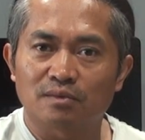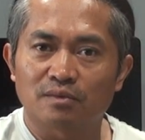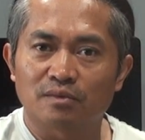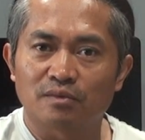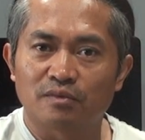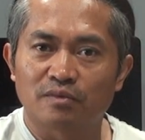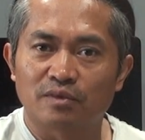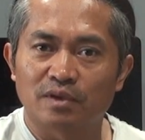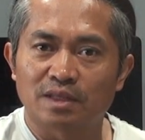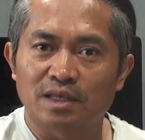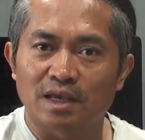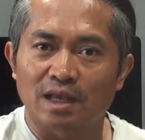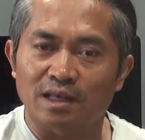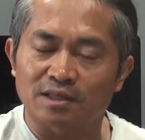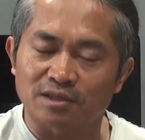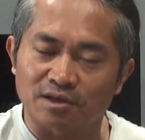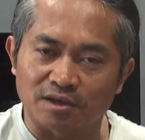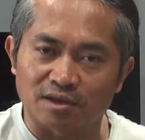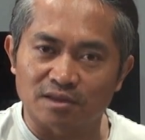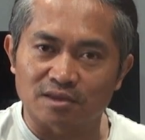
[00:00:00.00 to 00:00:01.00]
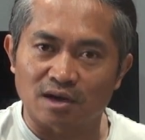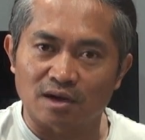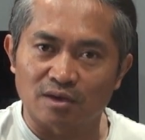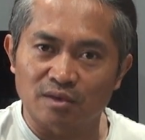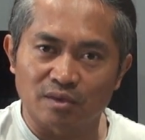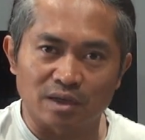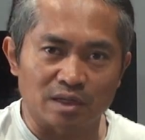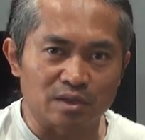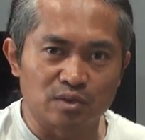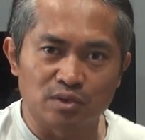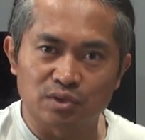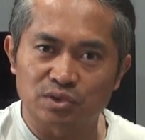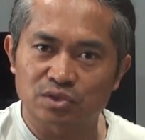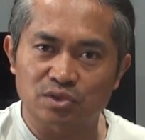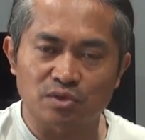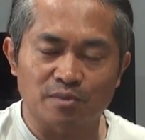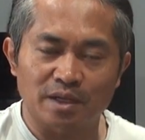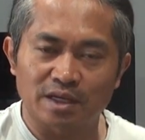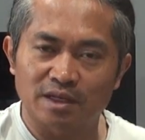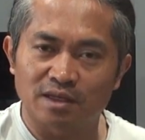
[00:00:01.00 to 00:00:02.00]
With the electric guitar you can do
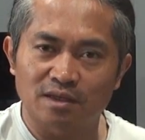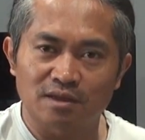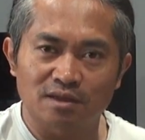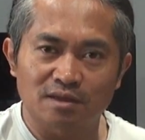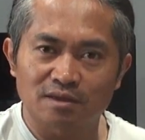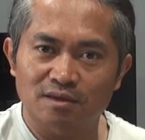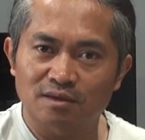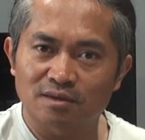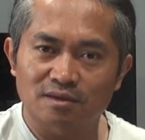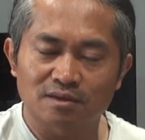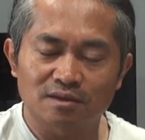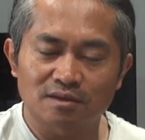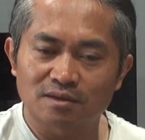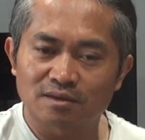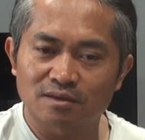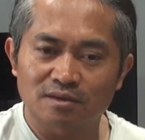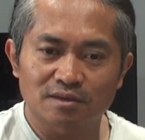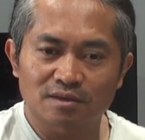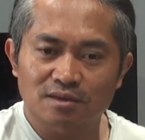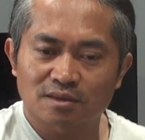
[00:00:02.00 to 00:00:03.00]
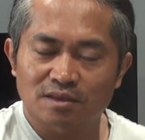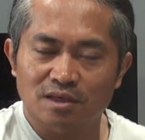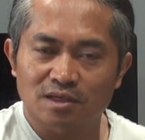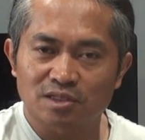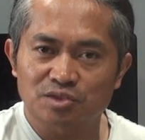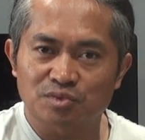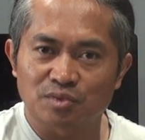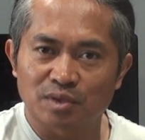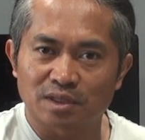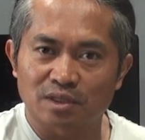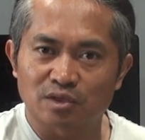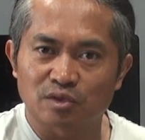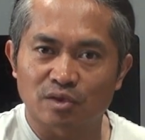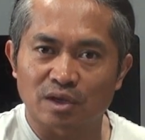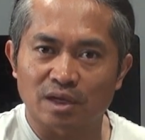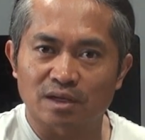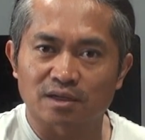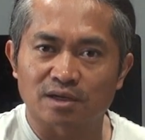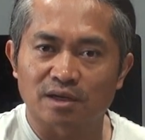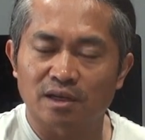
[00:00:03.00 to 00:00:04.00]
so many things with it. You
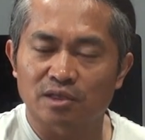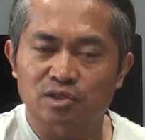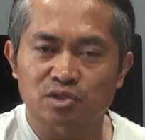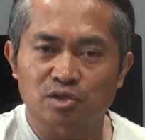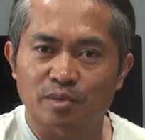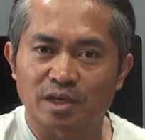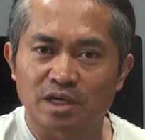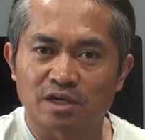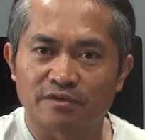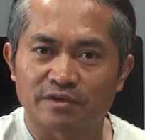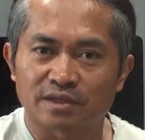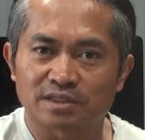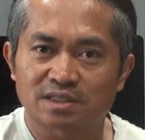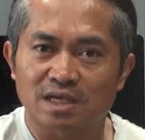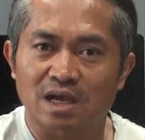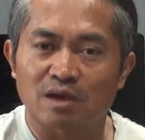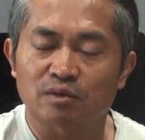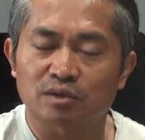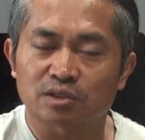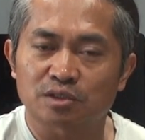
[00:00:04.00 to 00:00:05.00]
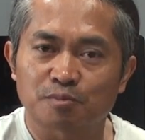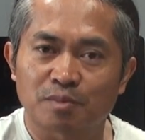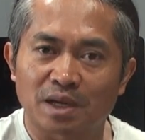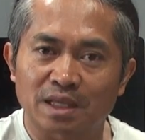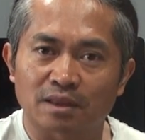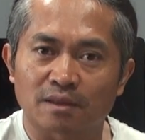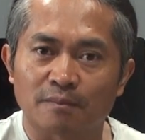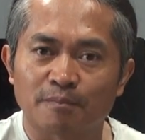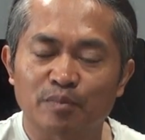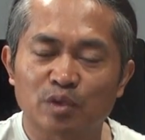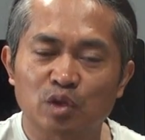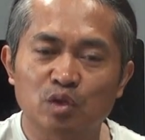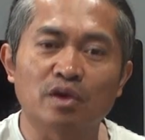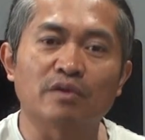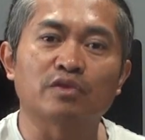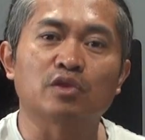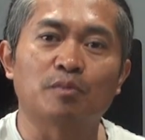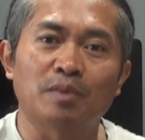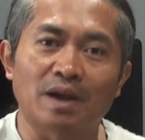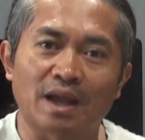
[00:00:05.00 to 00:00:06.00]
can create so many different sounds, but you
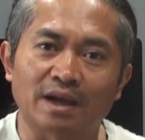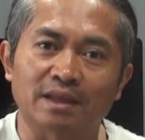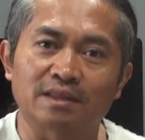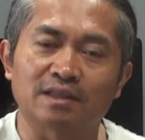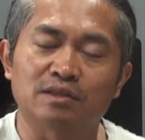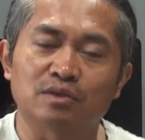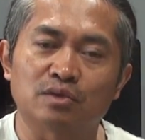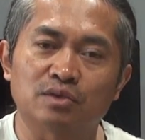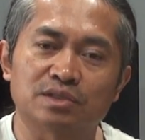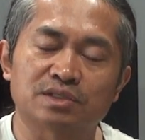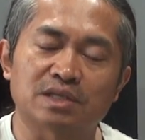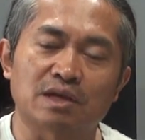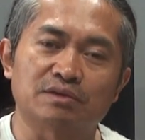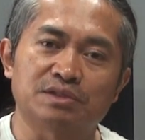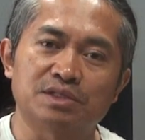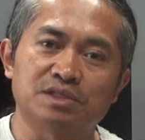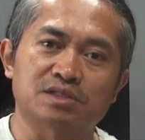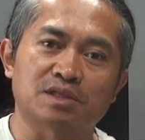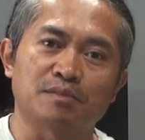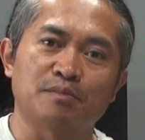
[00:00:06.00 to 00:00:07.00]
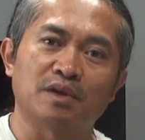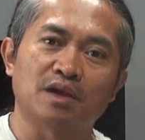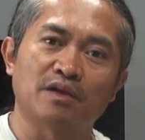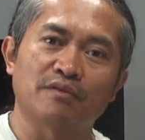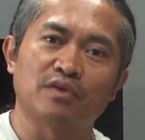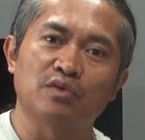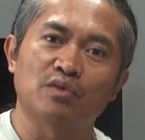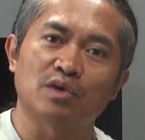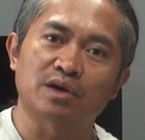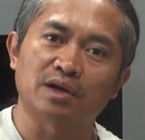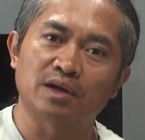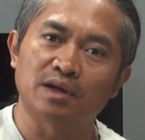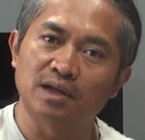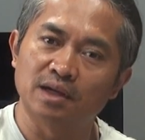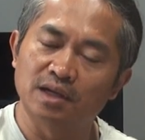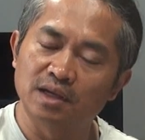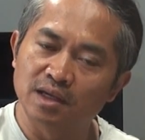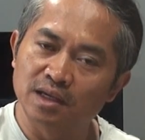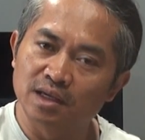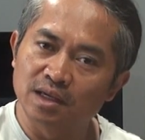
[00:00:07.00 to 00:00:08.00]
have to plug it into the sound system if you want to
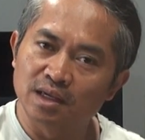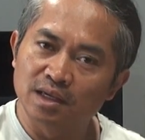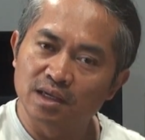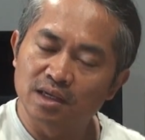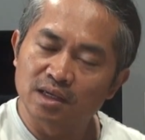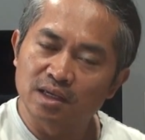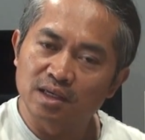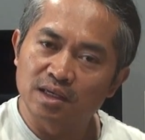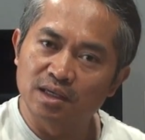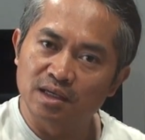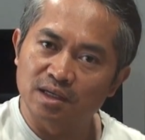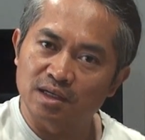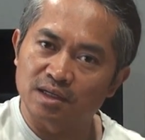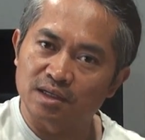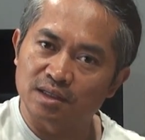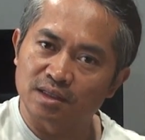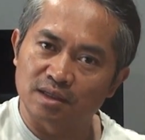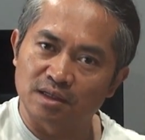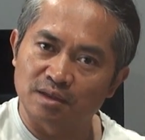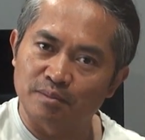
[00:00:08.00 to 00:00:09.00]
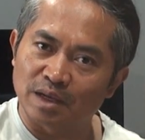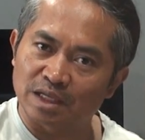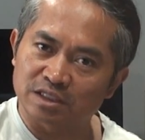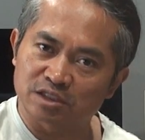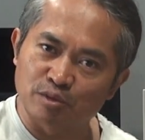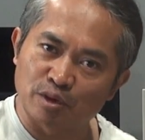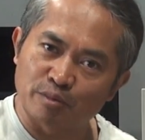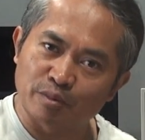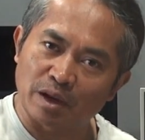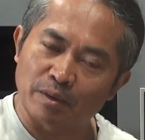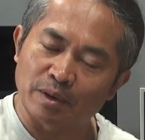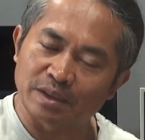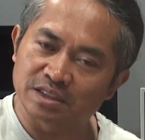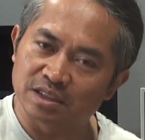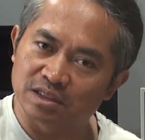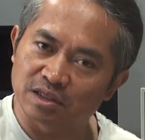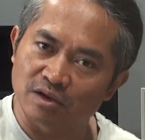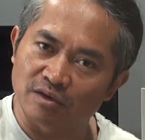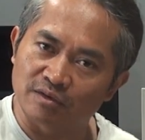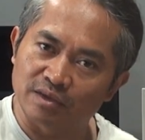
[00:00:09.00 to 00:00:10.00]
hear the maximum
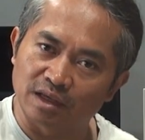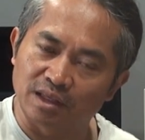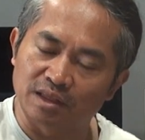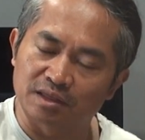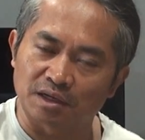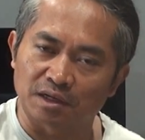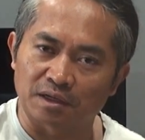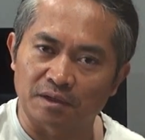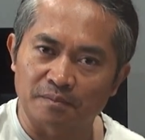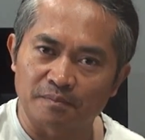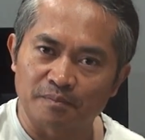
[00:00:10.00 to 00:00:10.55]
capacity of the guitar.